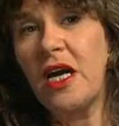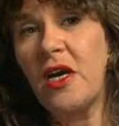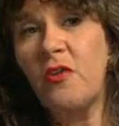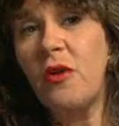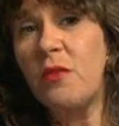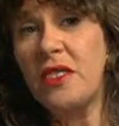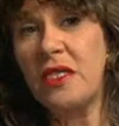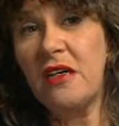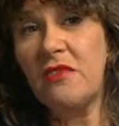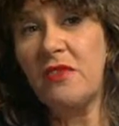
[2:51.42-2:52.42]
I grew up
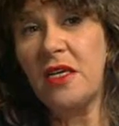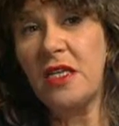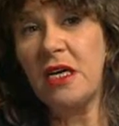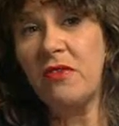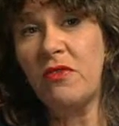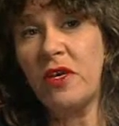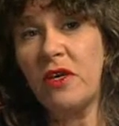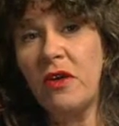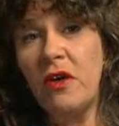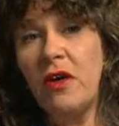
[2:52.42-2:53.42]
outside of Philadelphia,
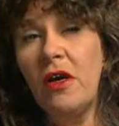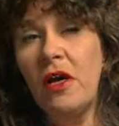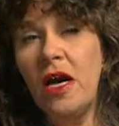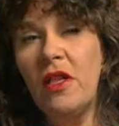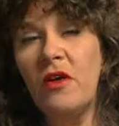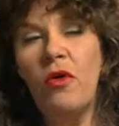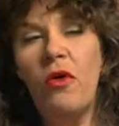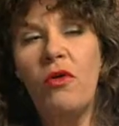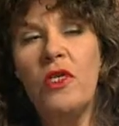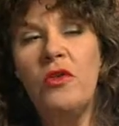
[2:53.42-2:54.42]
and there were
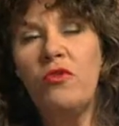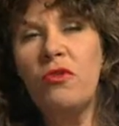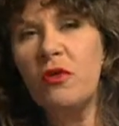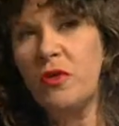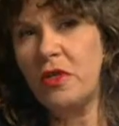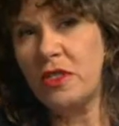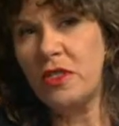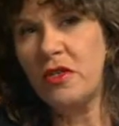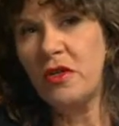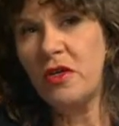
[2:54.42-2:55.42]
always
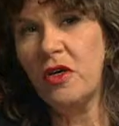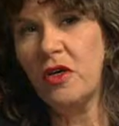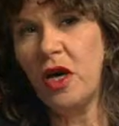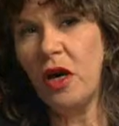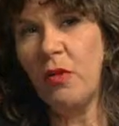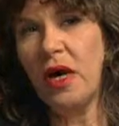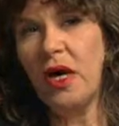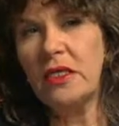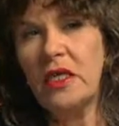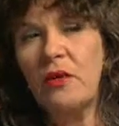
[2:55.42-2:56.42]
rumors
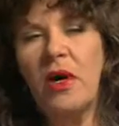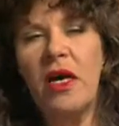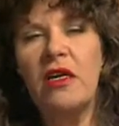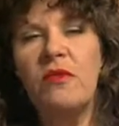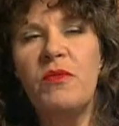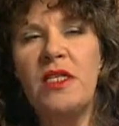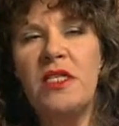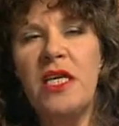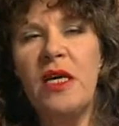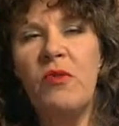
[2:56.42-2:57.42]
about a medical
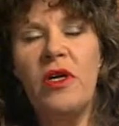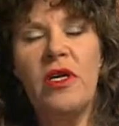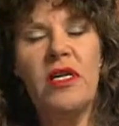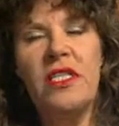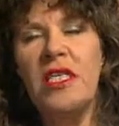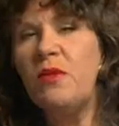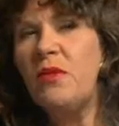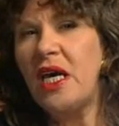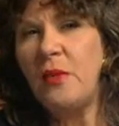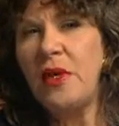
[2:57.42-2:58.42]
museum where you could see
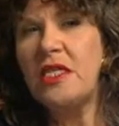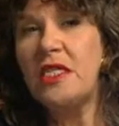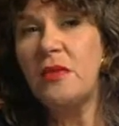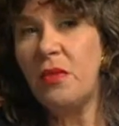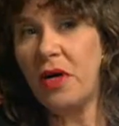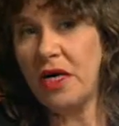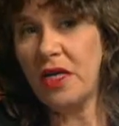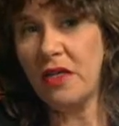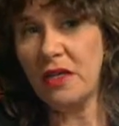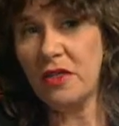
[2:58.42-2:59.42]
babies in
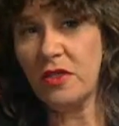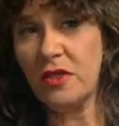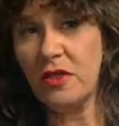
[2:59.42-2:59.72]
bottles.